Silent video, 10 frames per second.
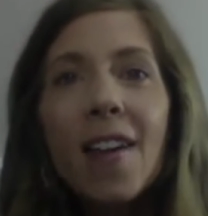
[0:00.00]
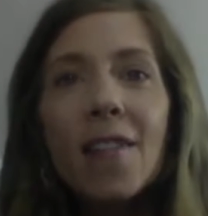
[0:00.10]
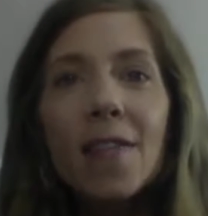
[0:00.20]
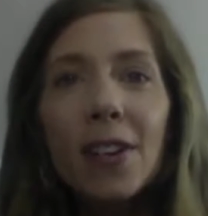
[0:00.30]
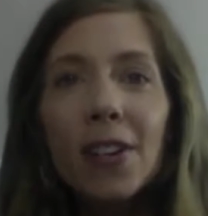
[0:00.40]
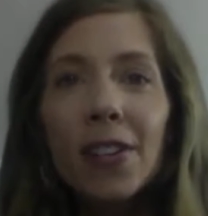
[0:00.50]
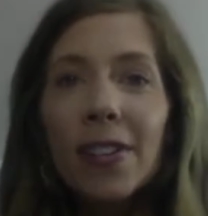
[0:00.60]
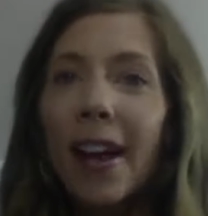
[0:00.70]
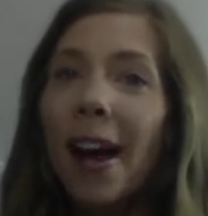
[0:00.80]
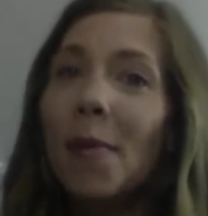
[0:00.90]

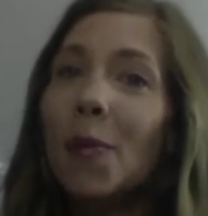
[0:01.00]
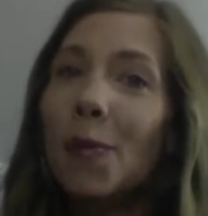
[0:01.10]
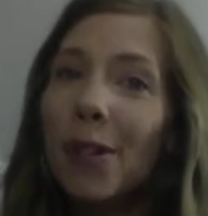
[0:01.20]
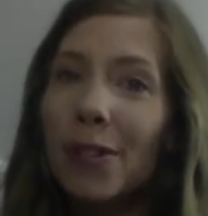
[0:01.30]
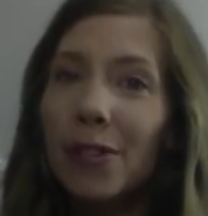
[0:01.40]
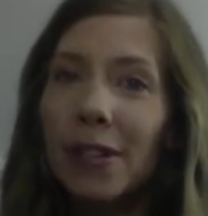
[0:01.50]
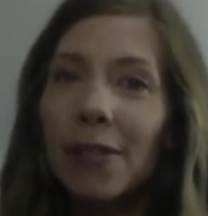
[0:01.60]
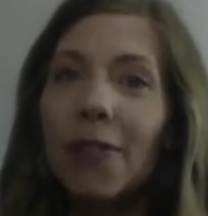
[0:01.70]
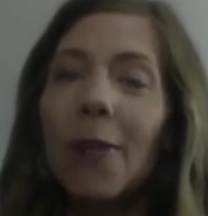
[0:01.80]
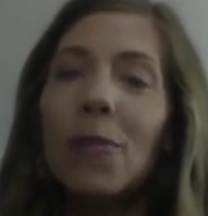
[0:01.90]
First, I'm
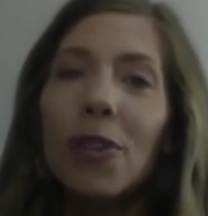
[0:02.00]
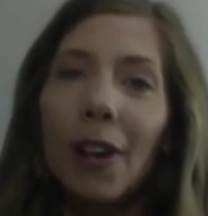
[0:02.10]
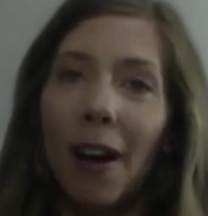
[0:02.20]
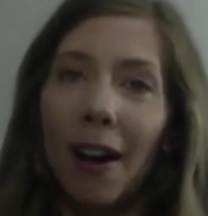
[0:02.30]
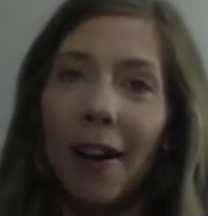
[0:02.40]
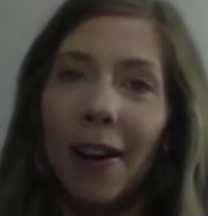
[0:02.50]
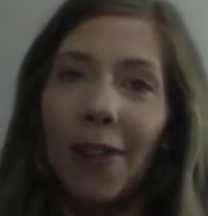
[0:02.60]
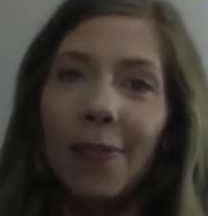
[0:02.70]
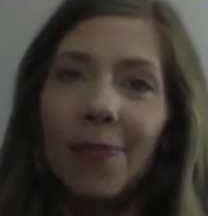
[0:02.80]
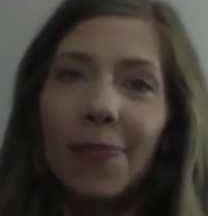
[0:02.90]
originally from
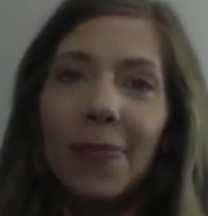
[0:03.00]
Chicago,